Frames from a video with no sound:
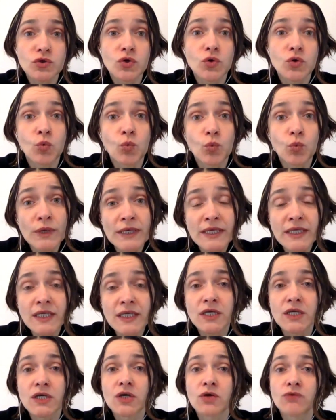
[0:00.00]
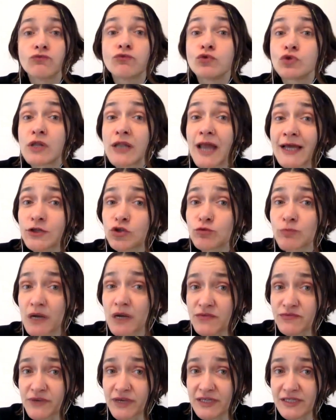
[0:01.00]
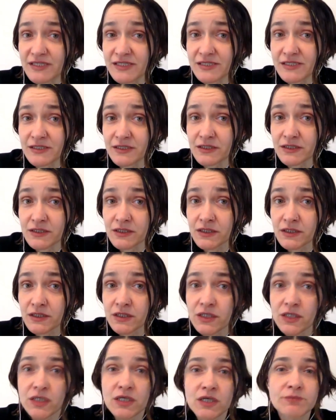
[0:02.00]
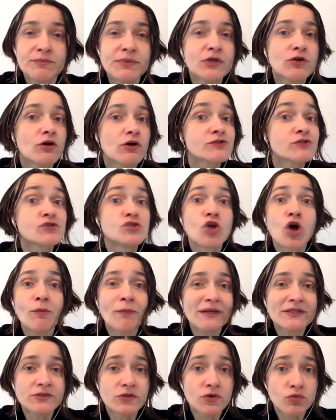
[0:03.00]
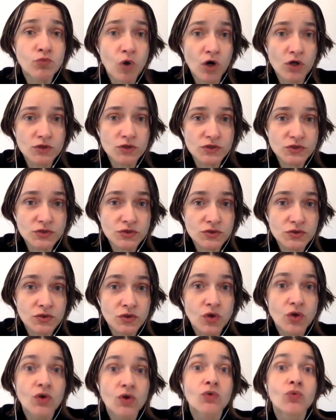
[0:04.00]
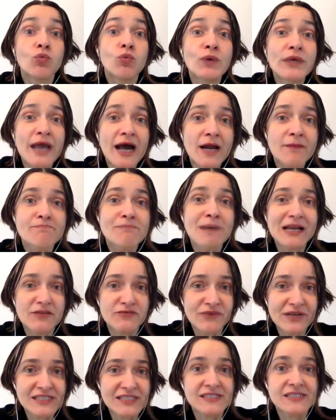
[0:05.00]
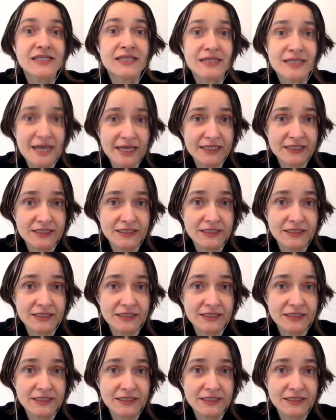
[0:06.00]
we would like to manifest. Because no matter what, we are manifesting that.